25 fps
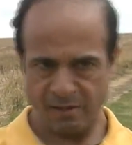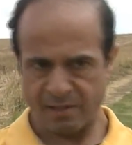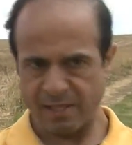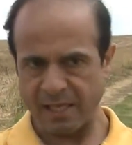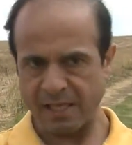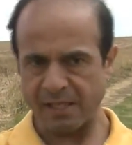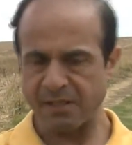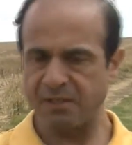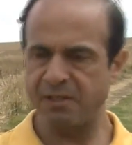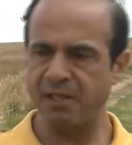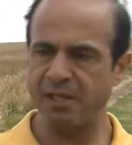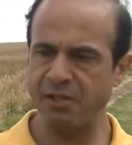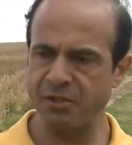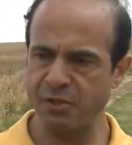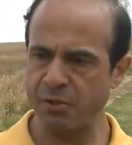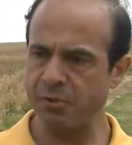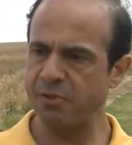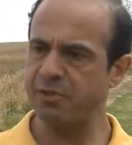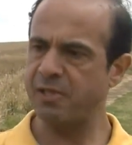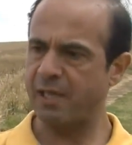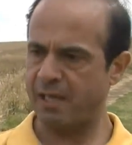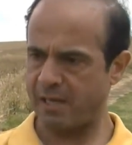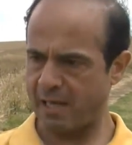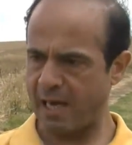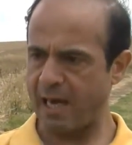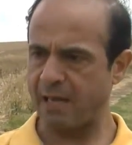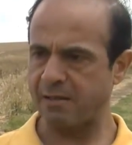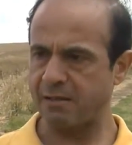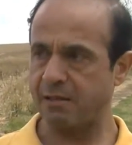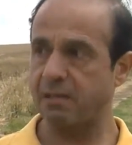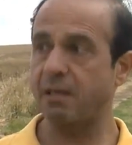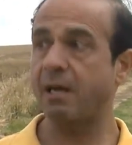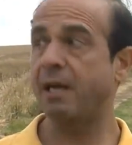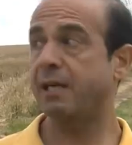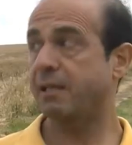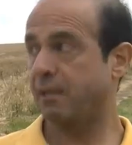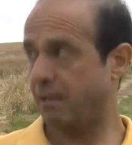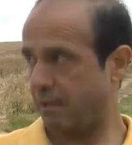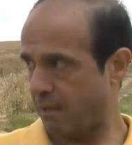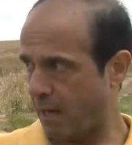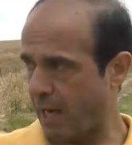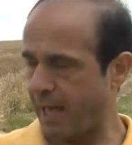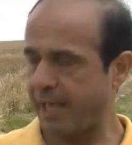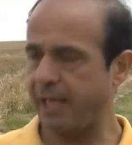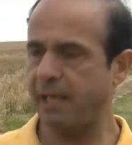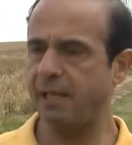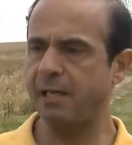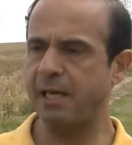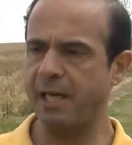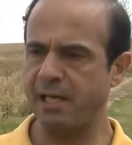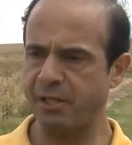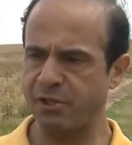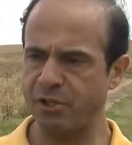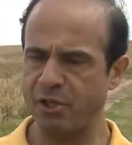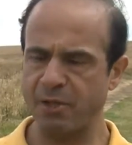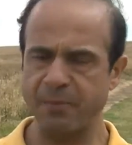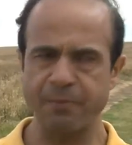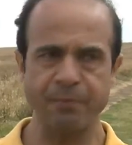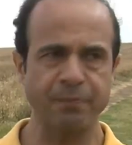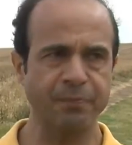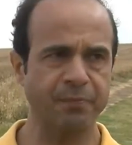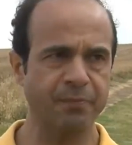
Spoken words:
Second teacher is outside, i.e. nature.